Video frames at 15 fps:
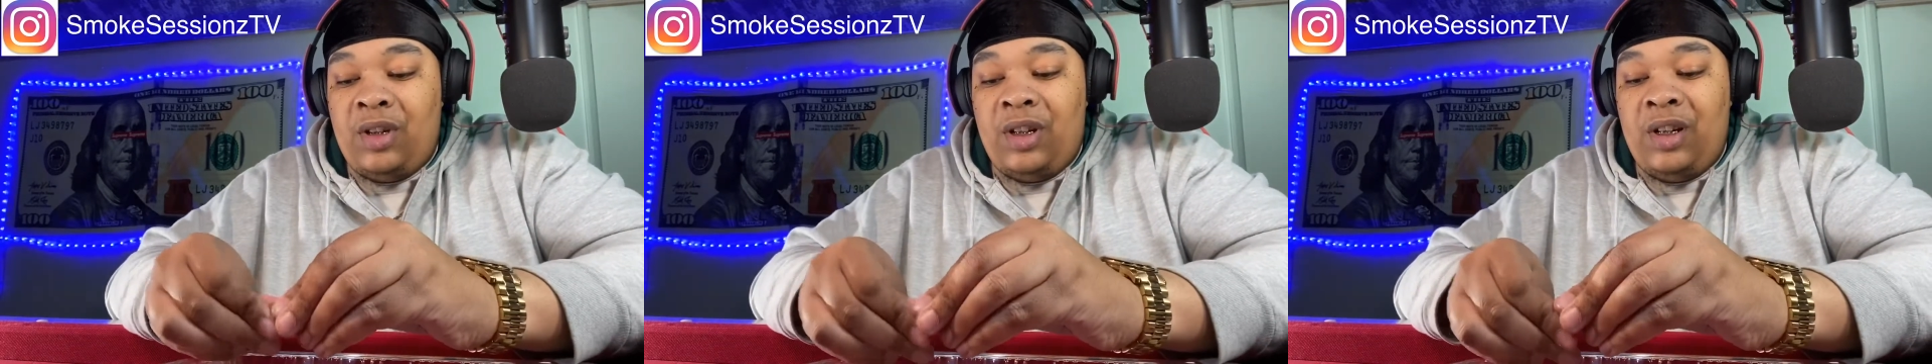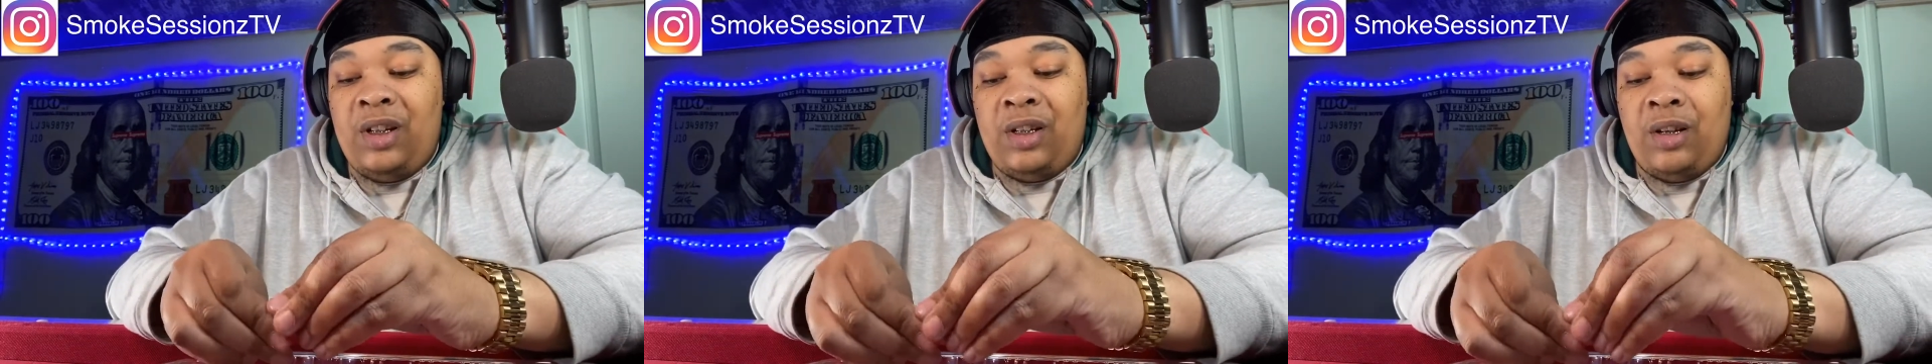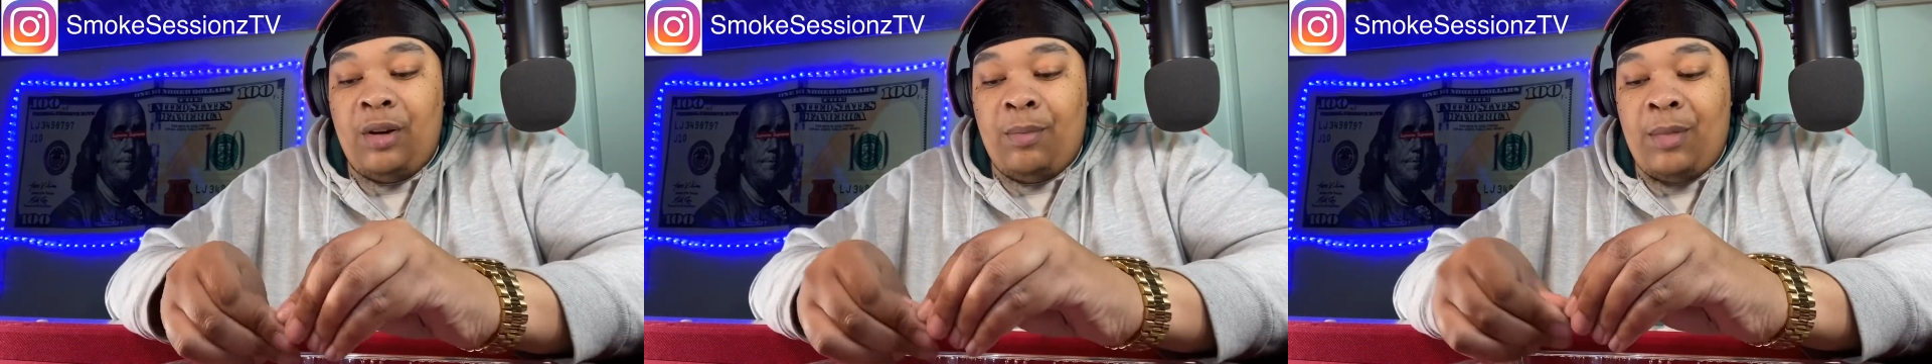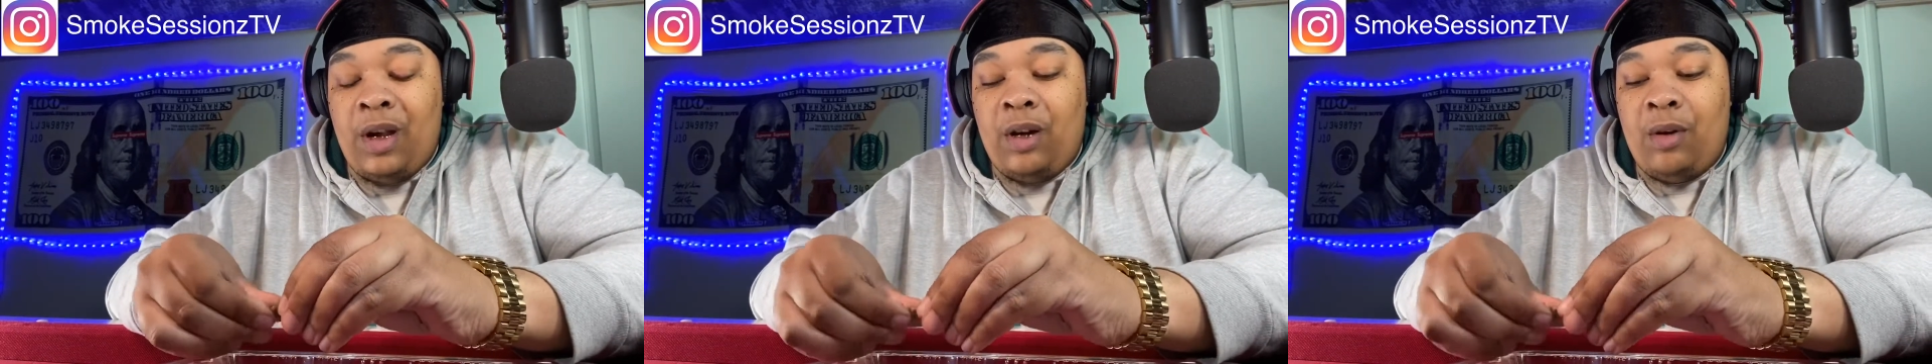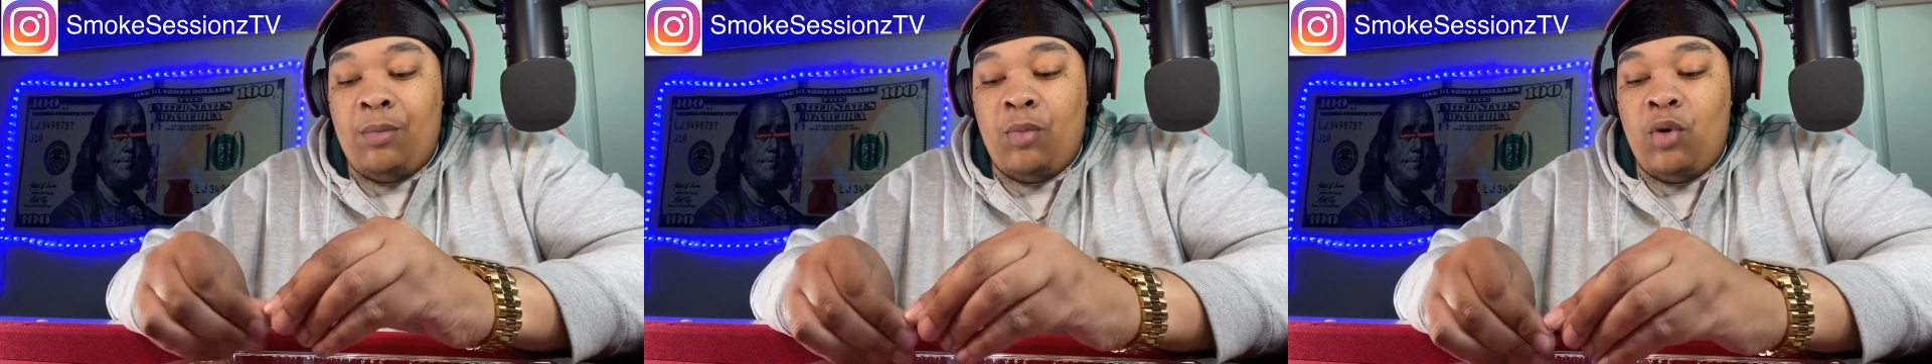decent
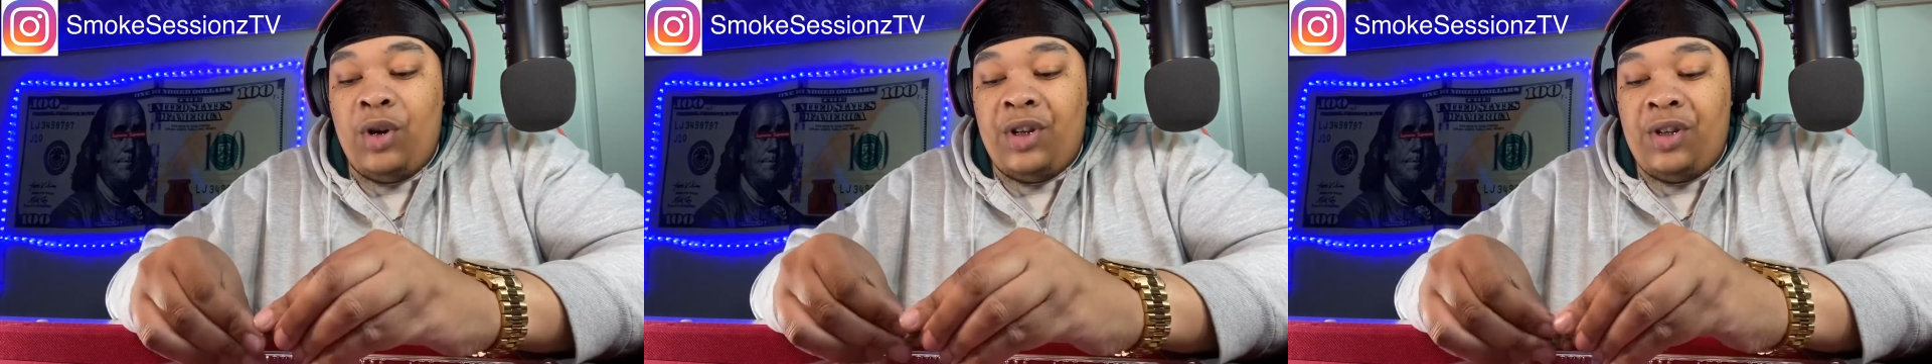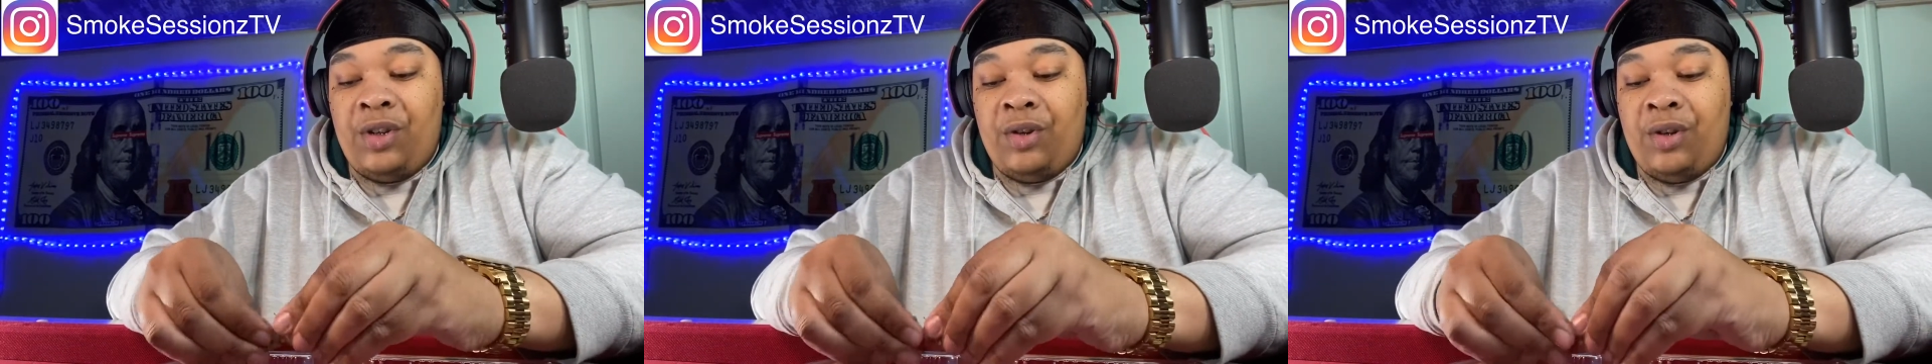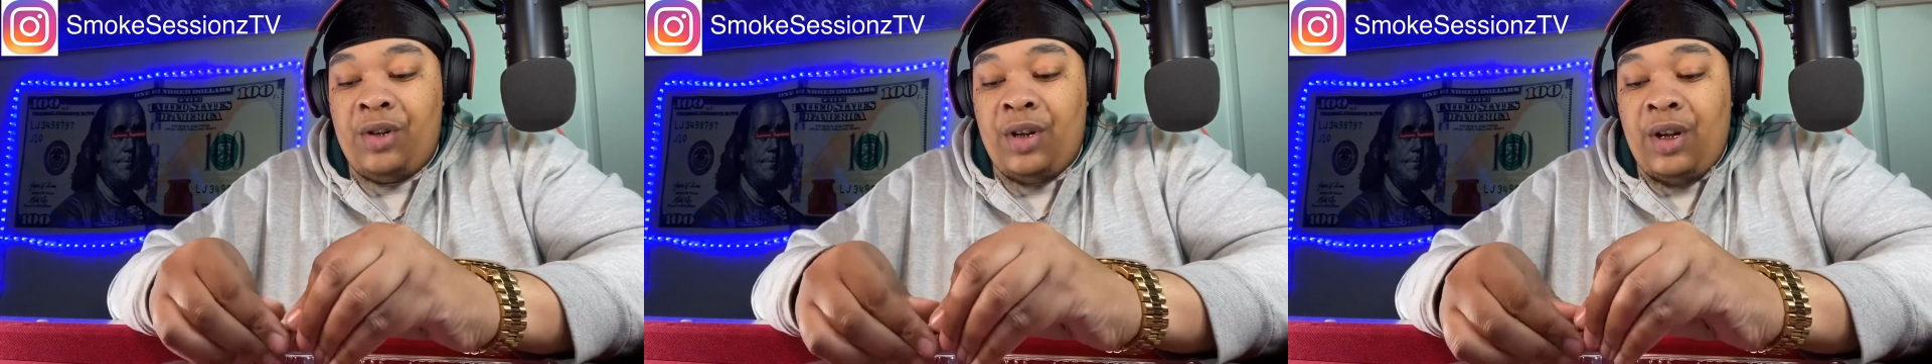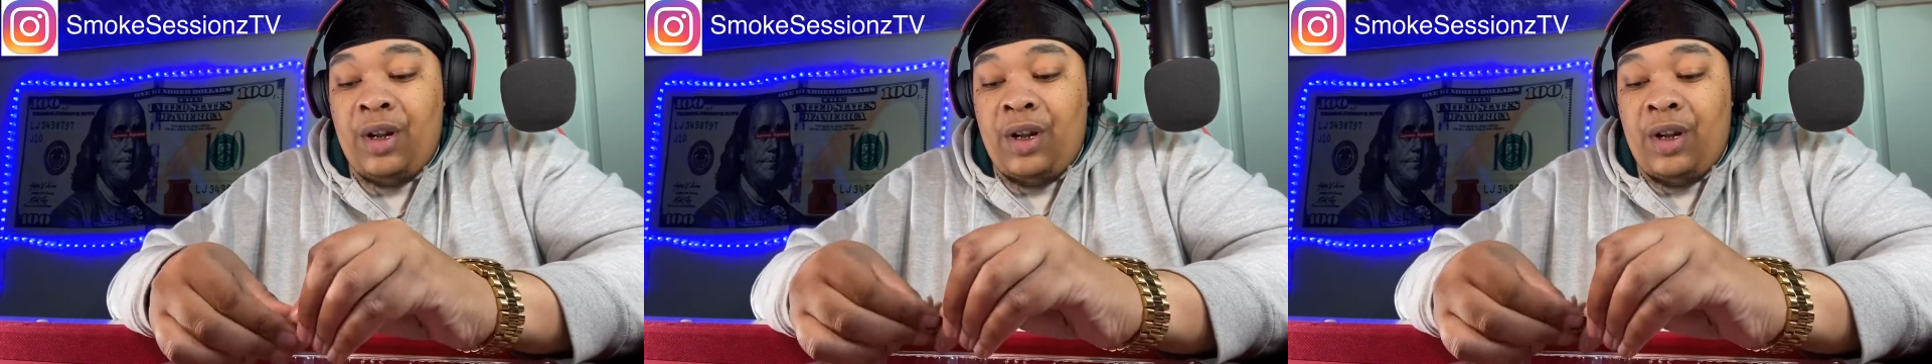amount of moisture.